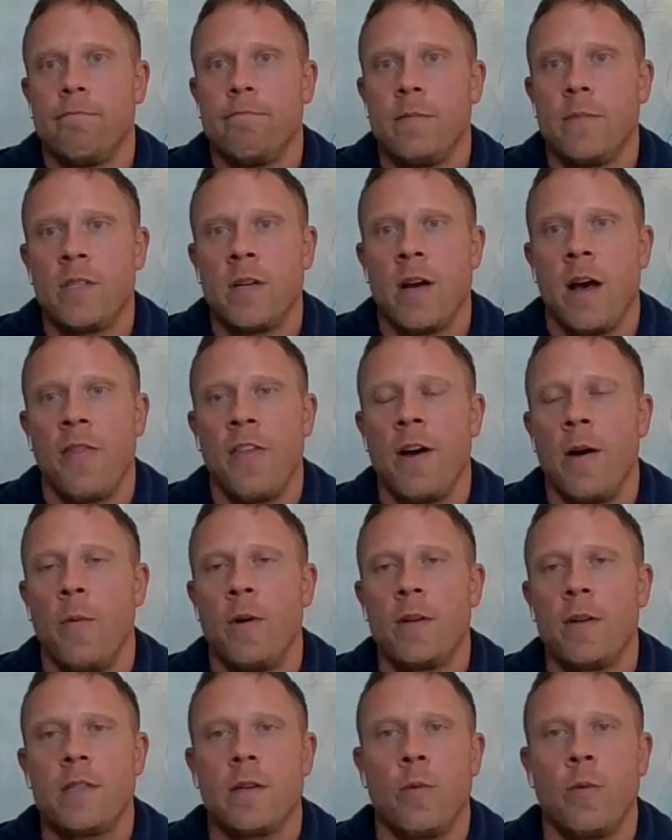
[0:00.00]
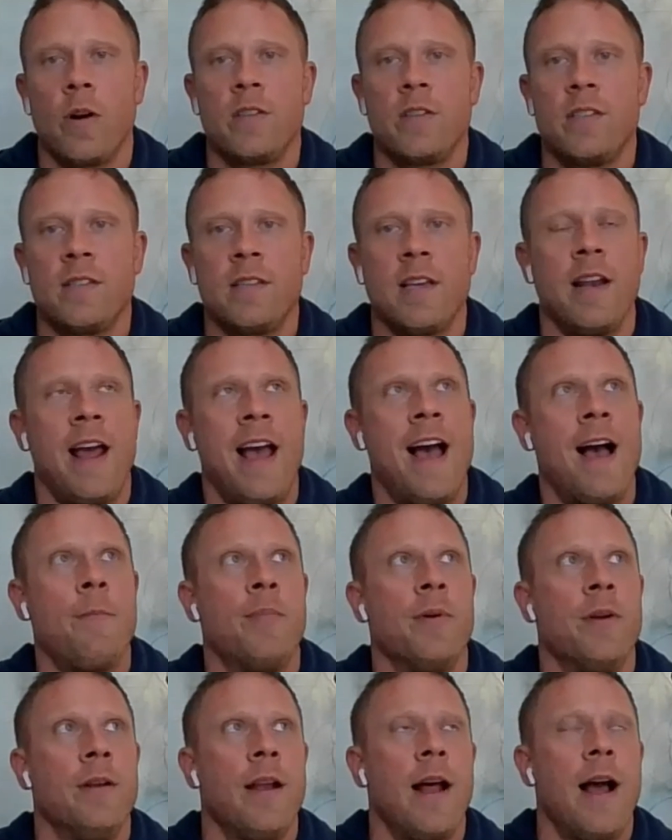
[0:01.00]
So I thought, what's the worst that's going to
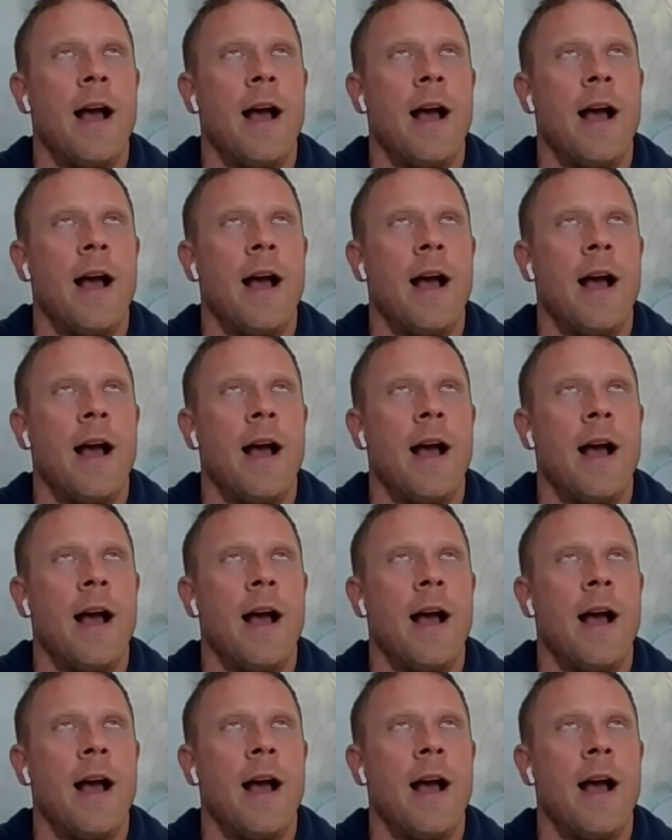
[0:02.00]
happen?